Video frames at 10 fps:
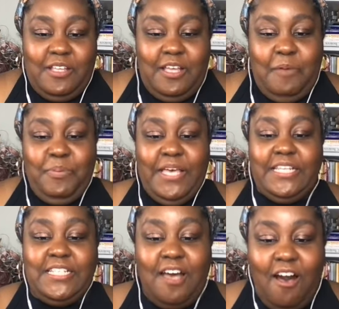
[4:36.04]

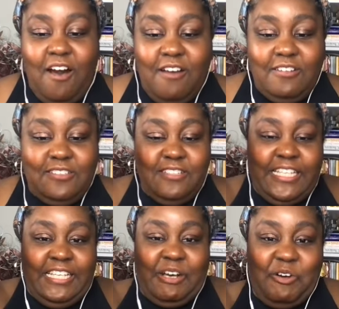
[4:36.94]
Appealing to all her little
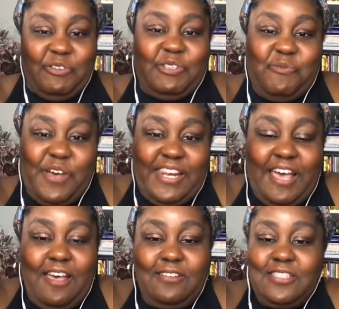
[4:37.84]
egos and
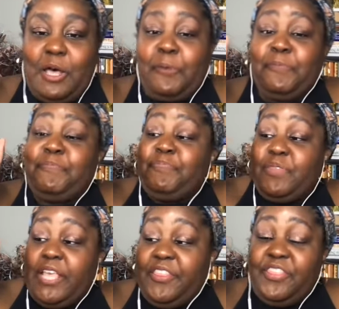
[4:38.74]
whatnot. So
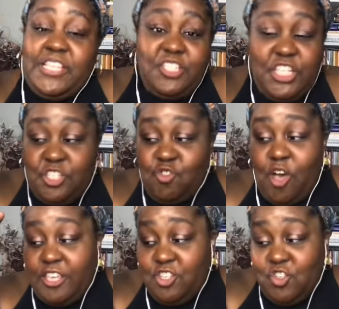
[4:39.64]
she's
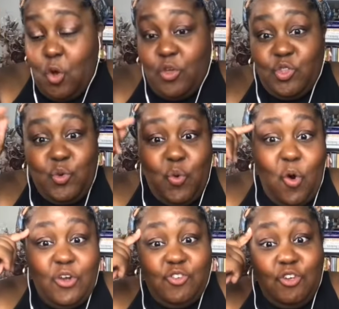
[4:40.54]
going through
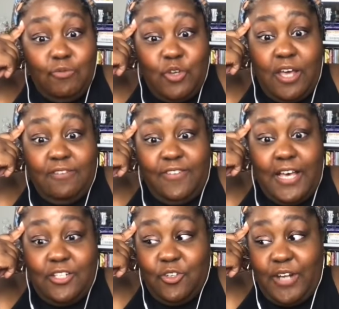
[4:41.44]
wardrobe trying to
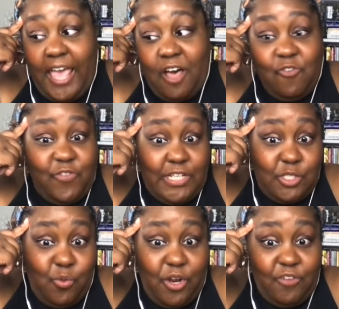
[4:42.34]
find her an outfit to
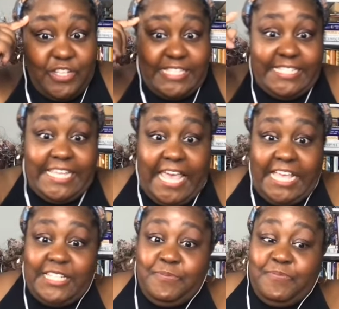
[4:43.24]
wear on this date.